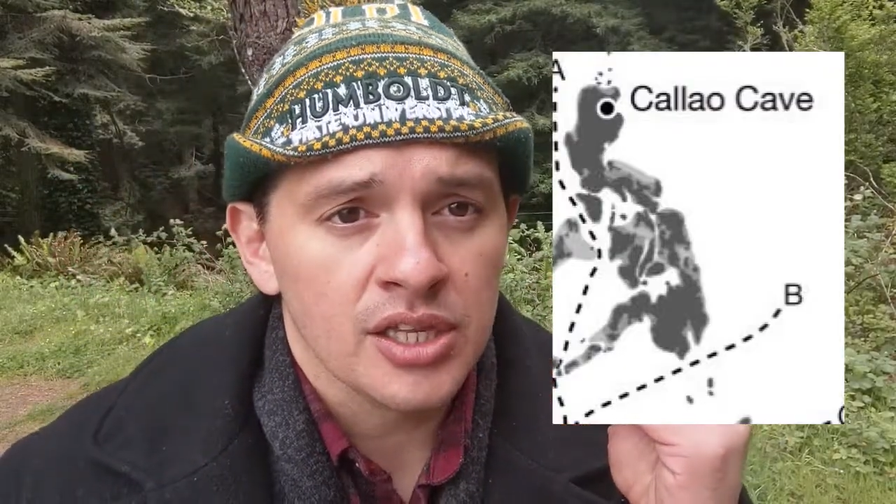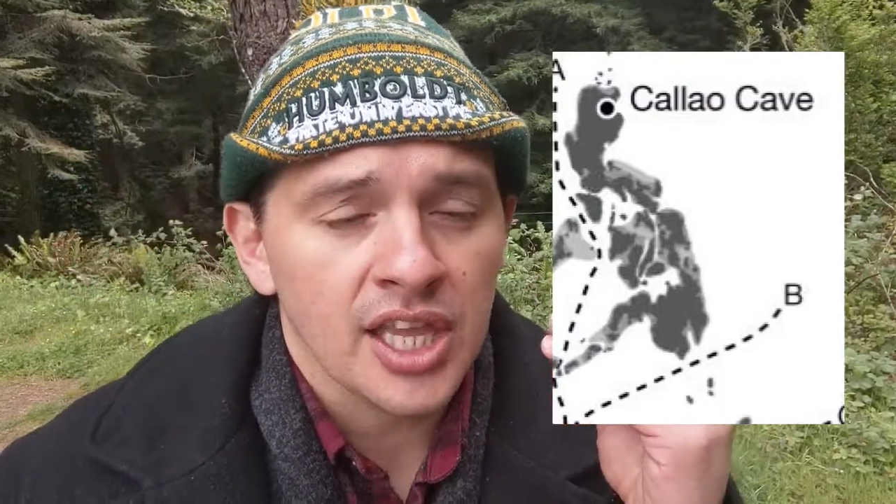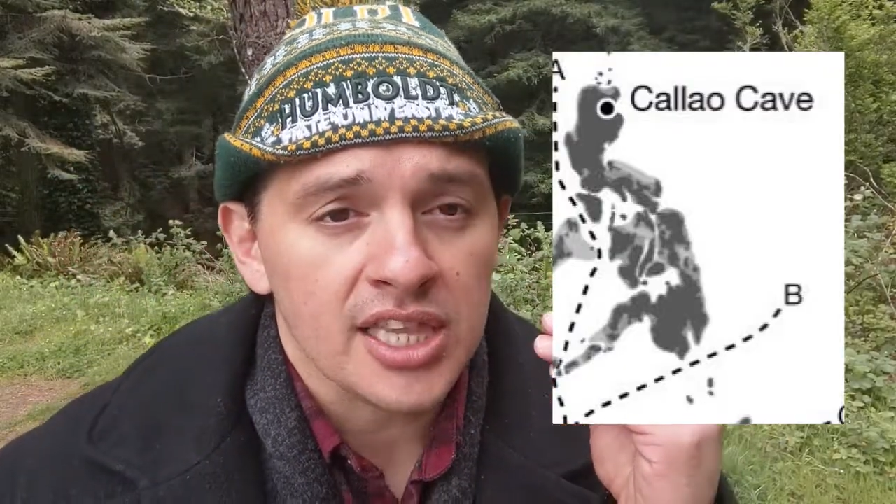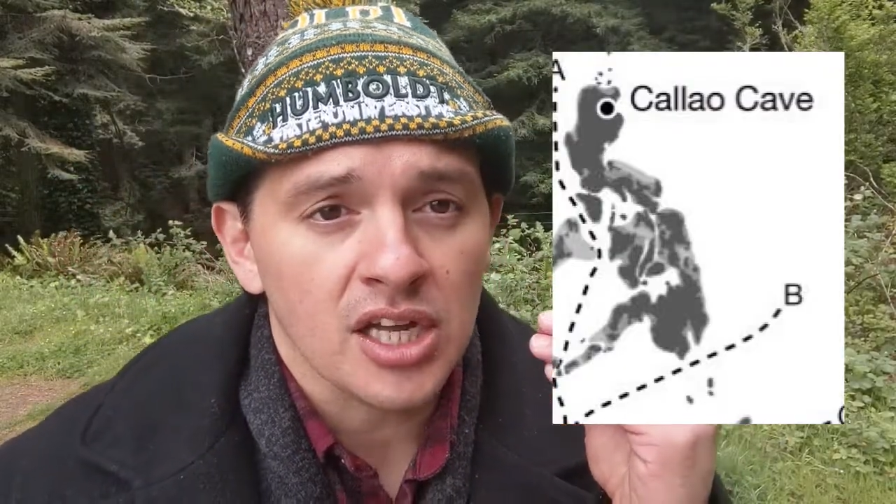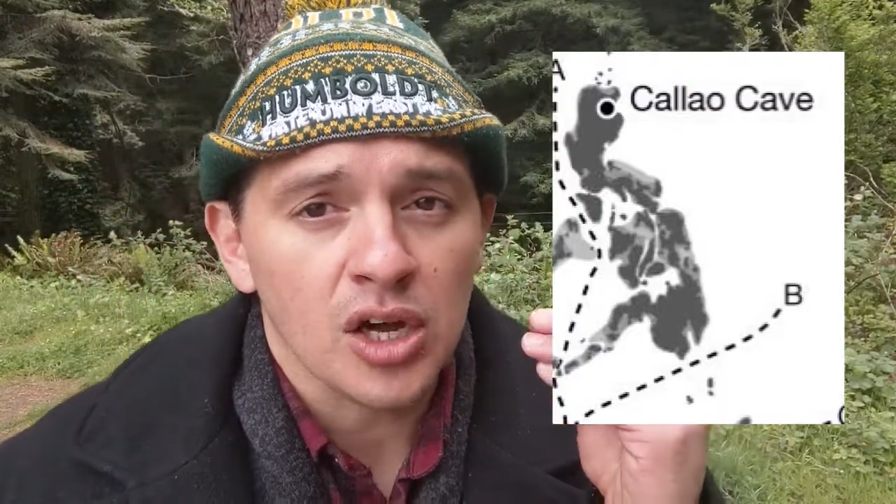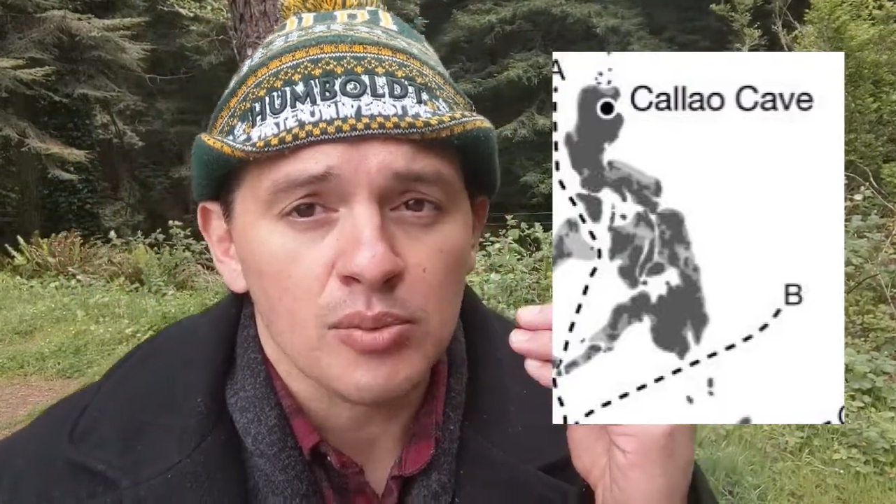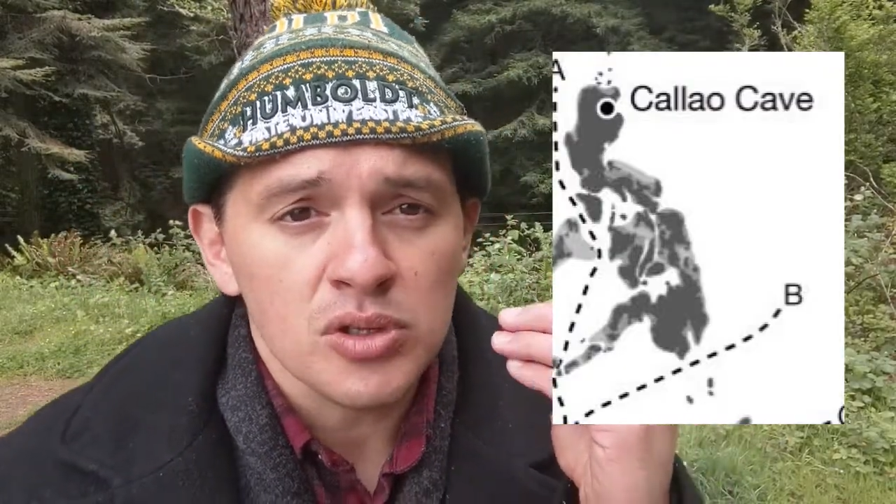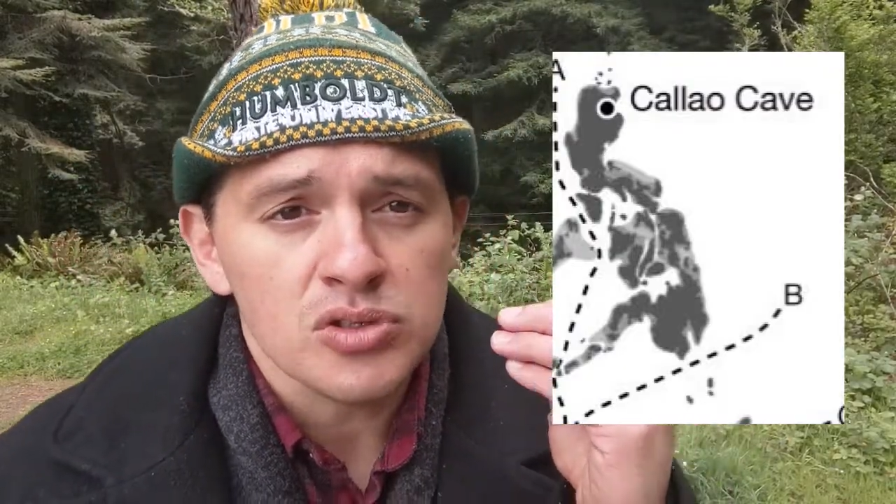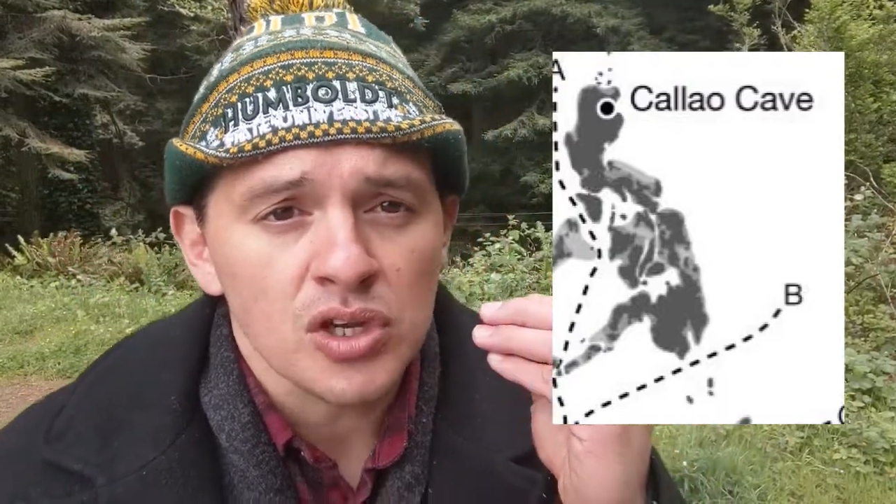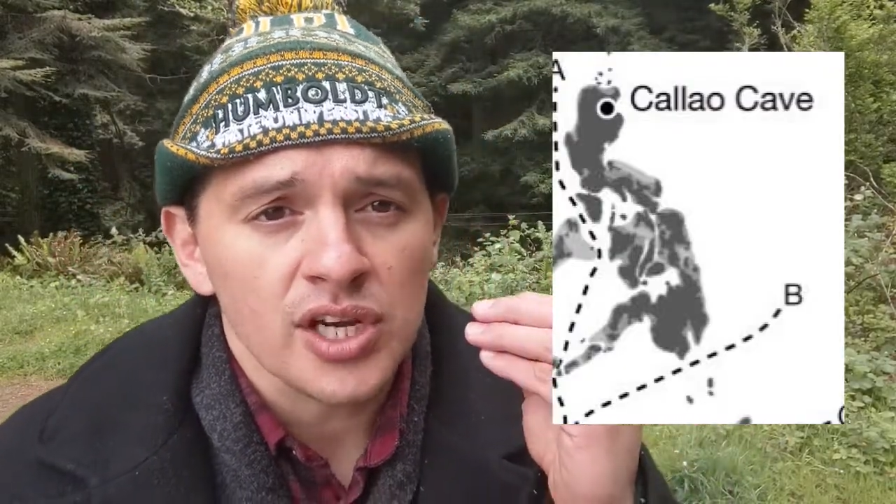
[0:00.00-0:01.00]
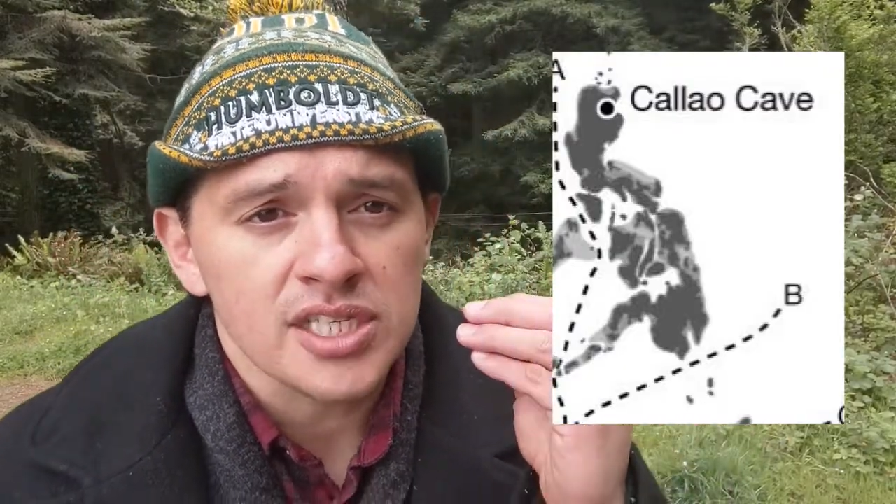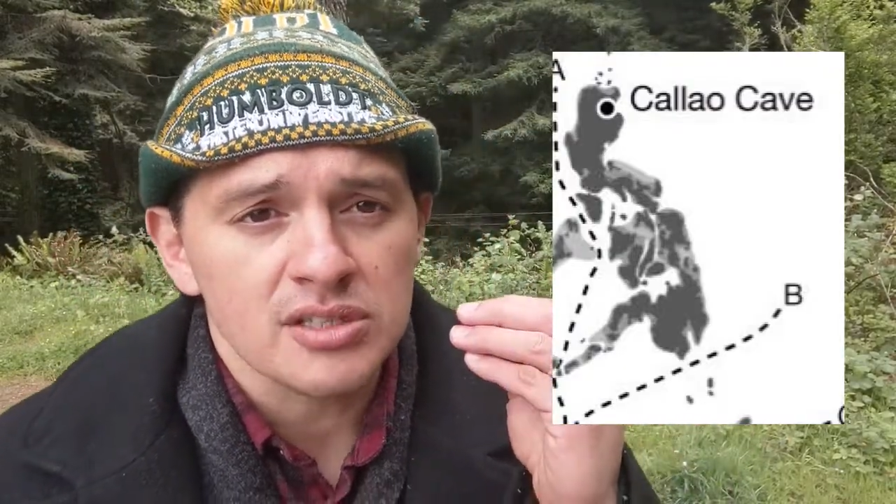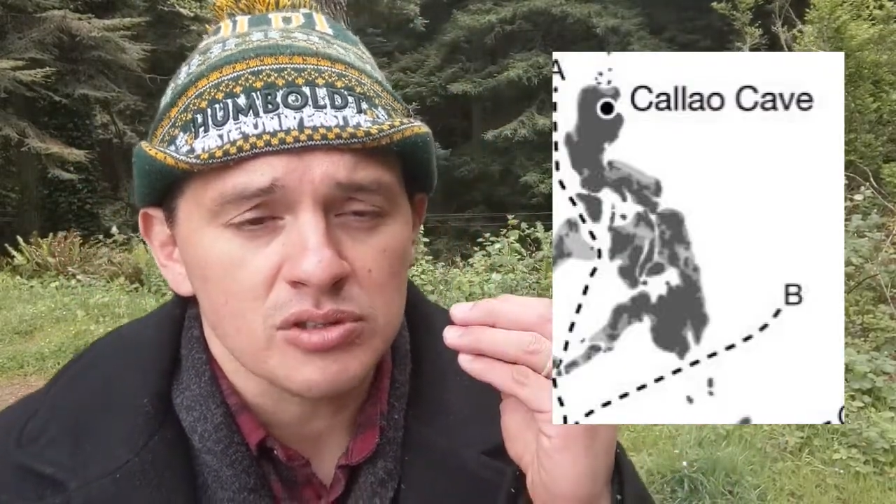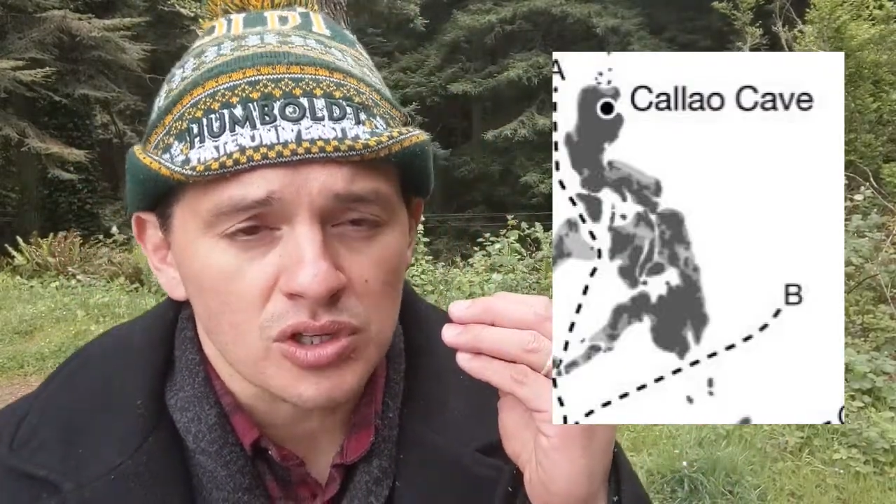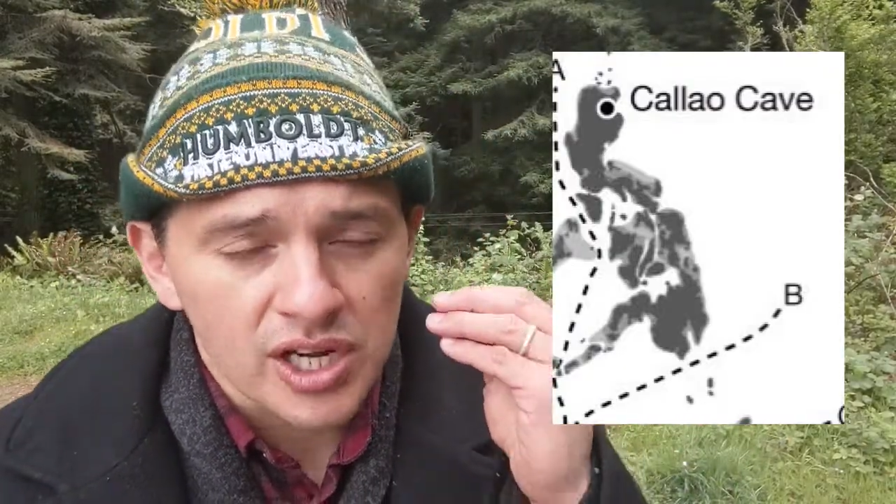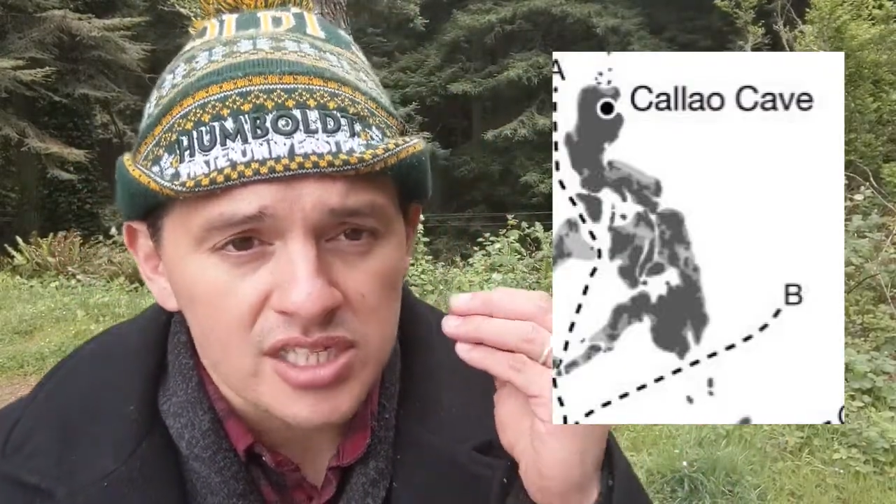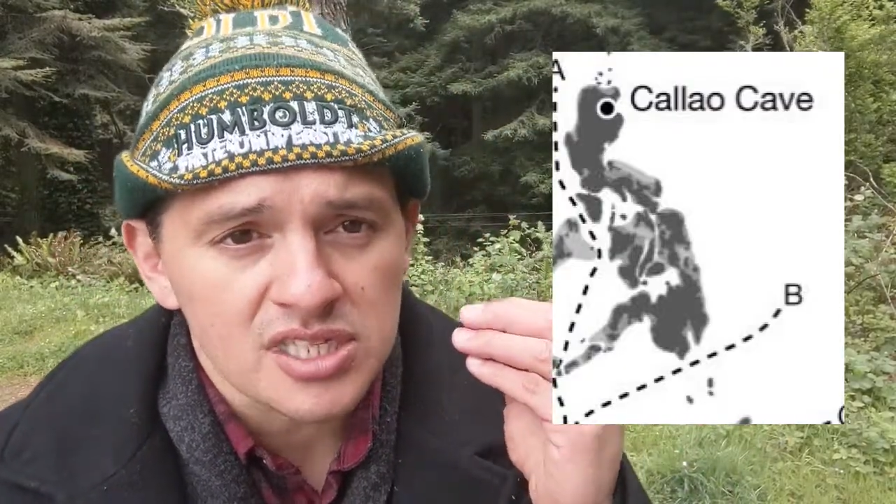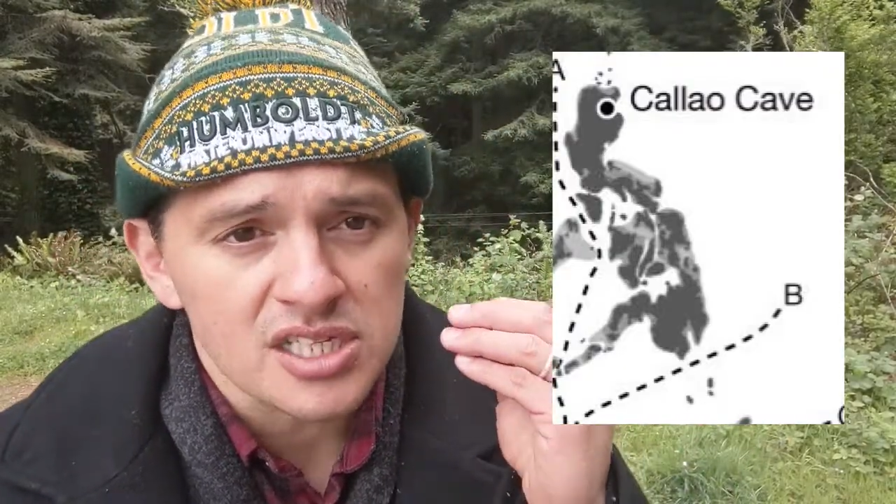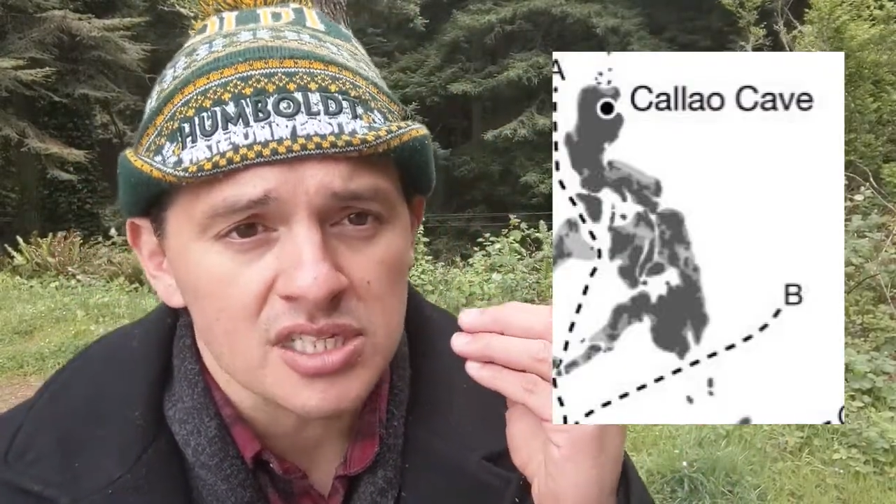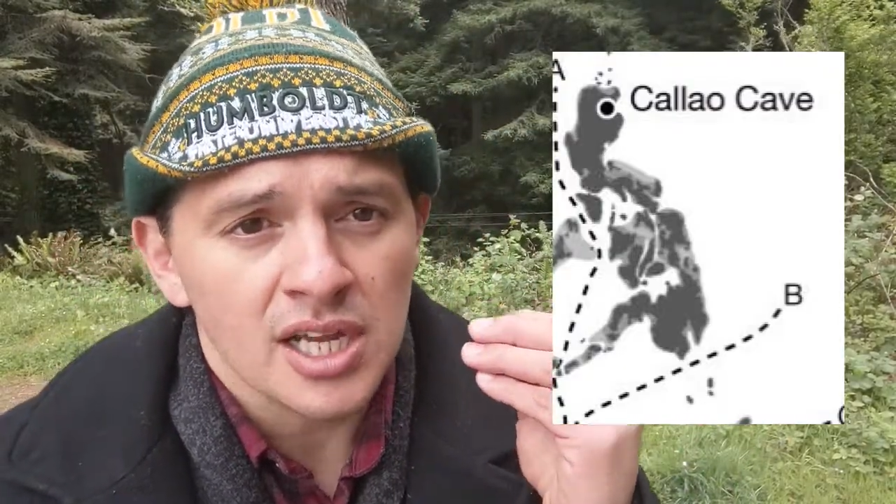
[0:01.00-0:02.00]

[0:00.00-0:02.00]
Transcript: that the Homo luzonensis